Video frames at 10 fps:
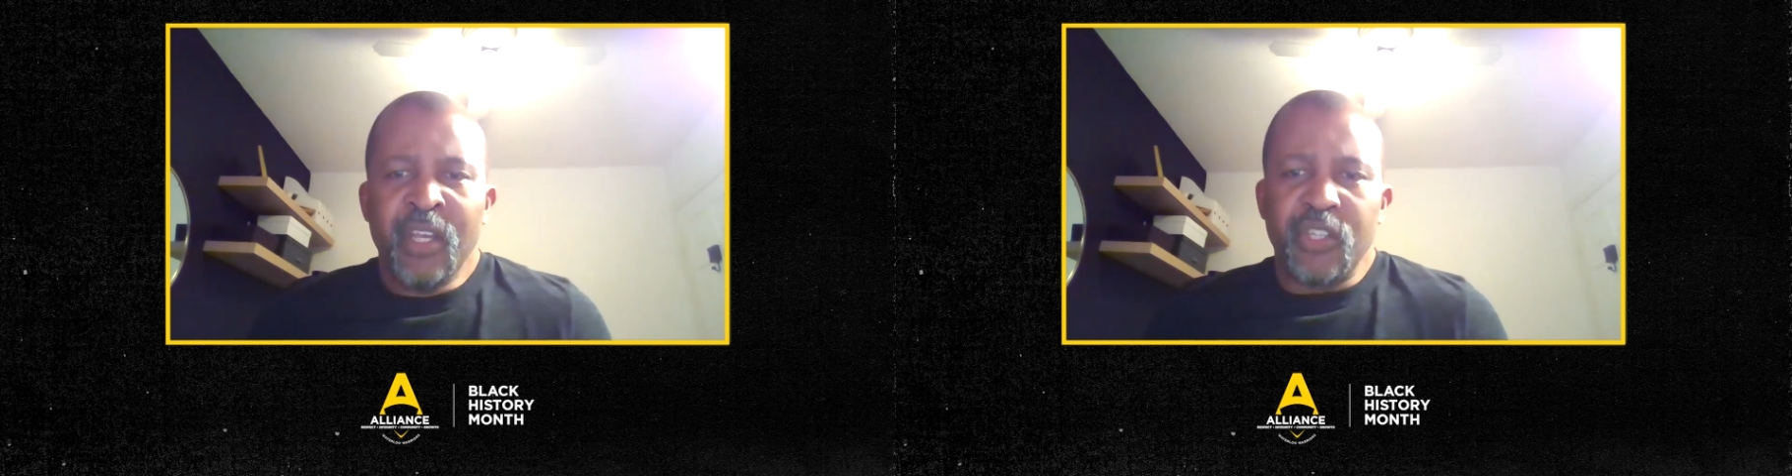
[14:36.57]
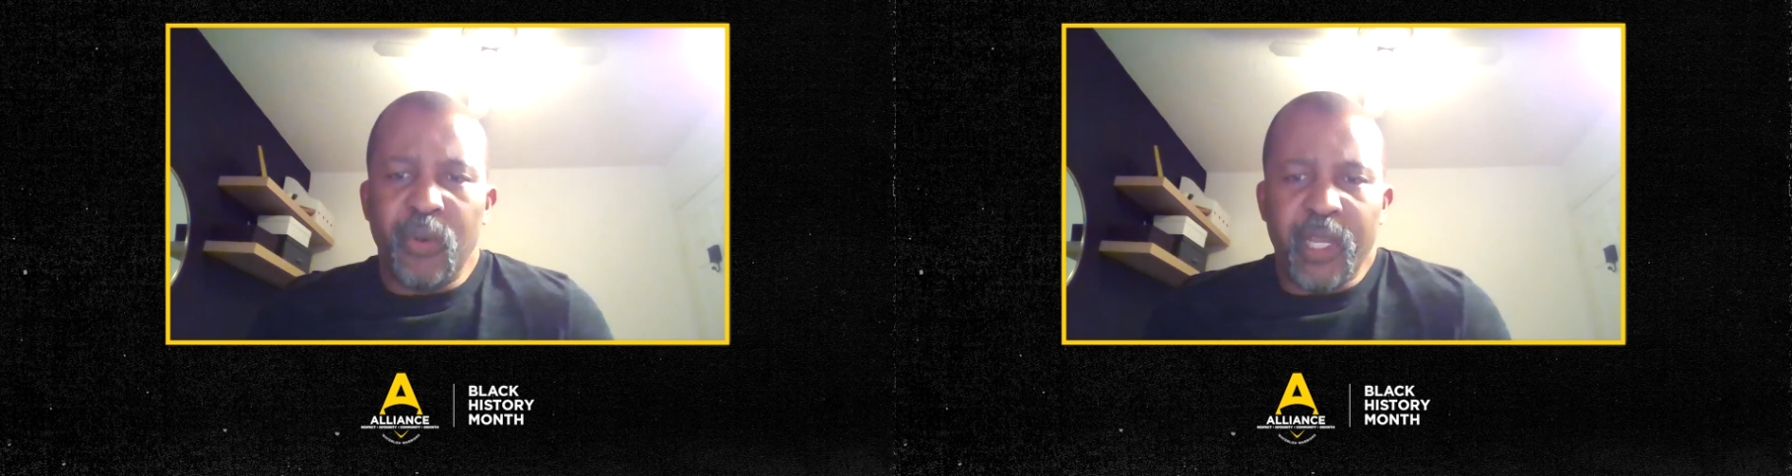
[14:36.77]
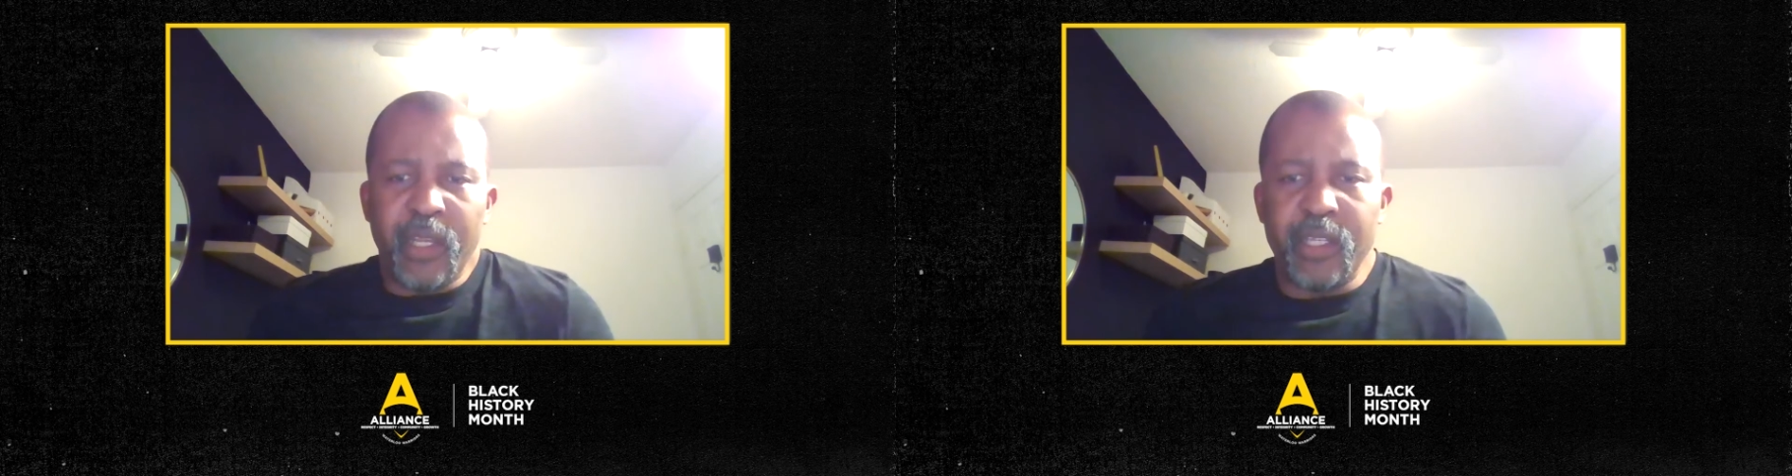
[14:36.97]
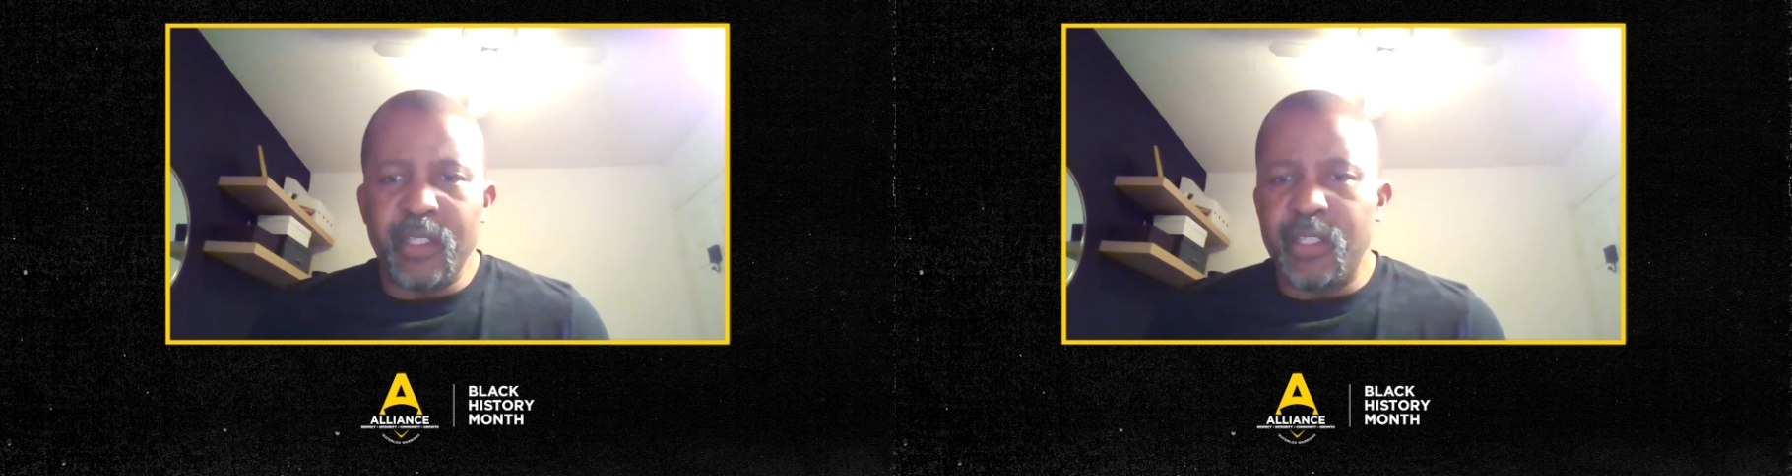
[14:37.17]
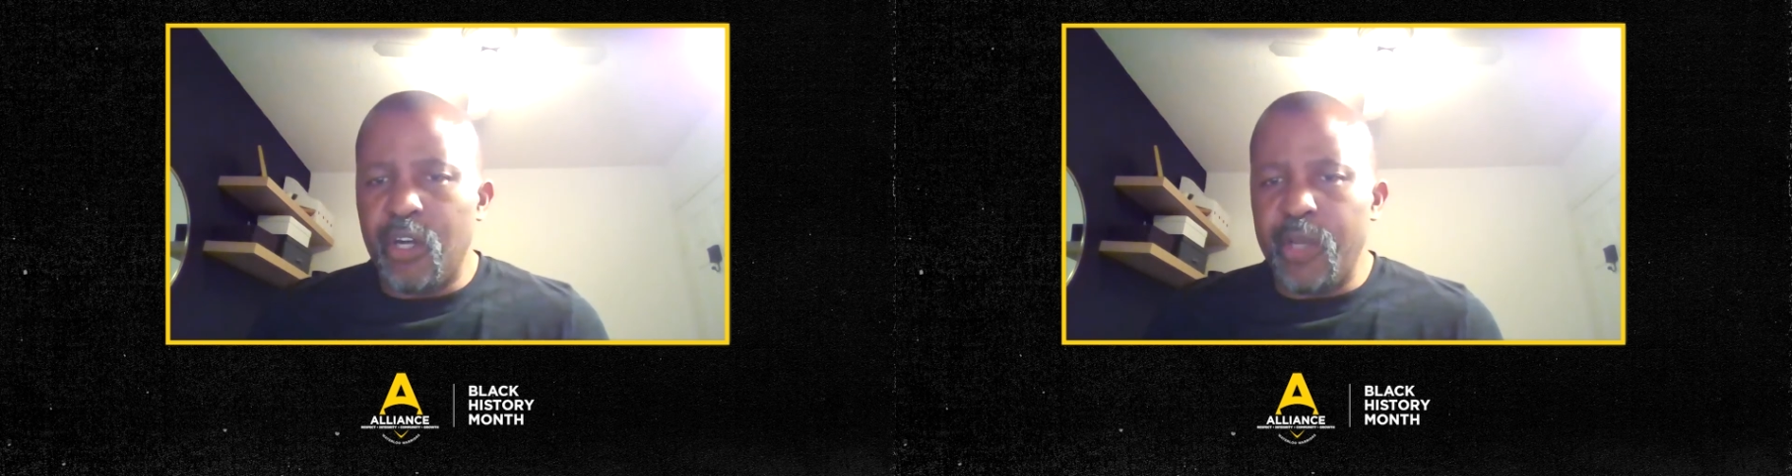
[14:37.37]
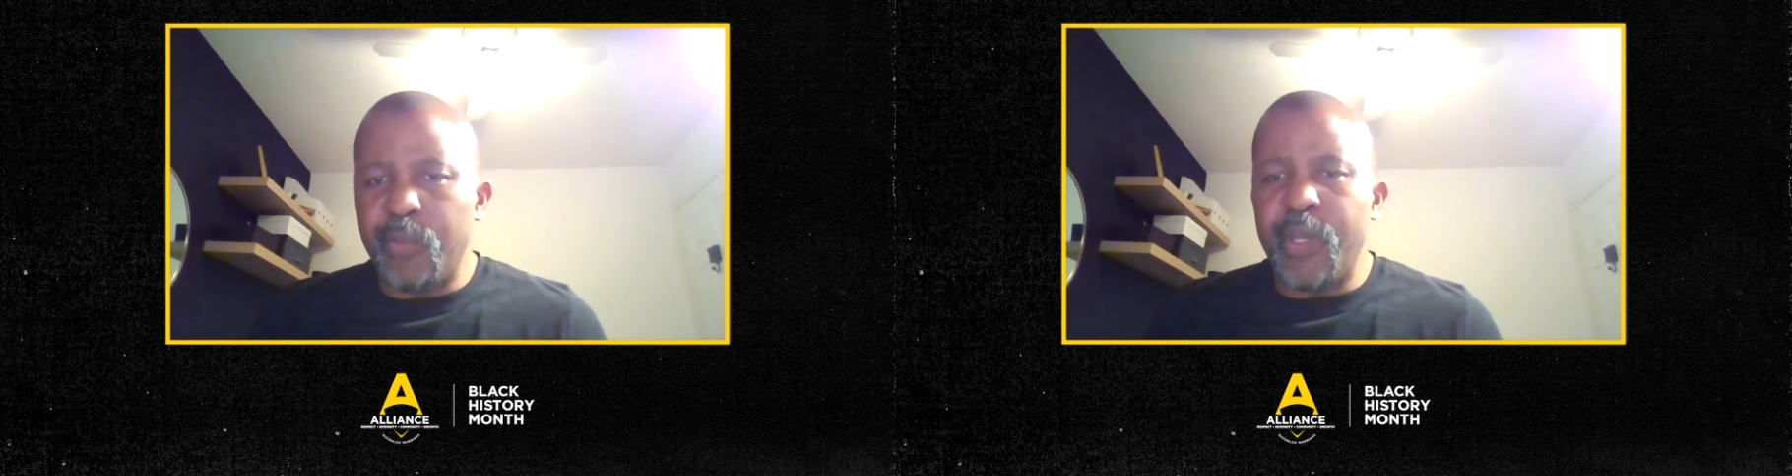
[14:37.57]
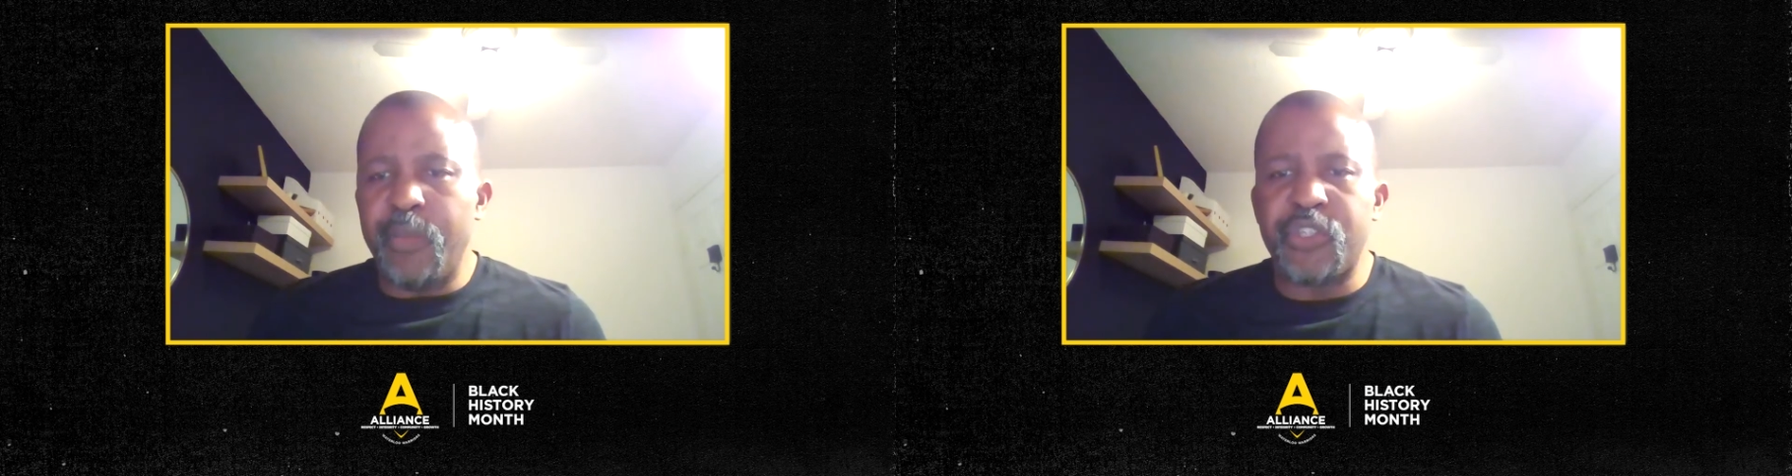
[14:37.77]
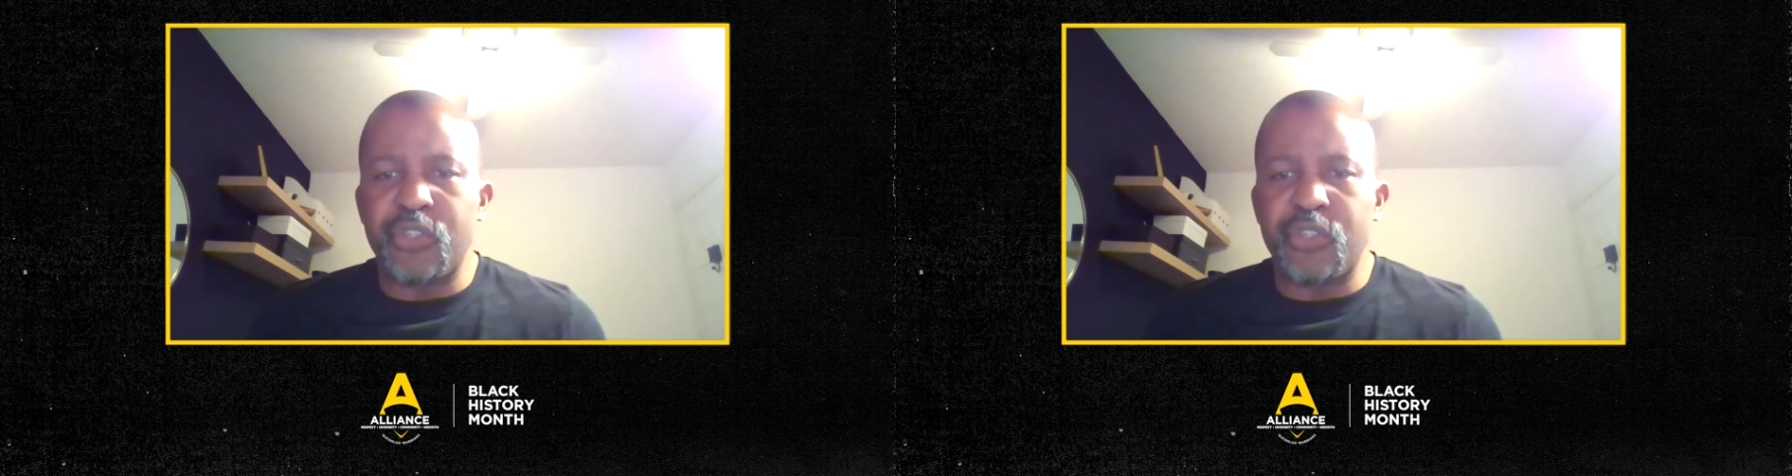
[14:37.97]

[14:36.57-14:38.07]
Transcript: So it was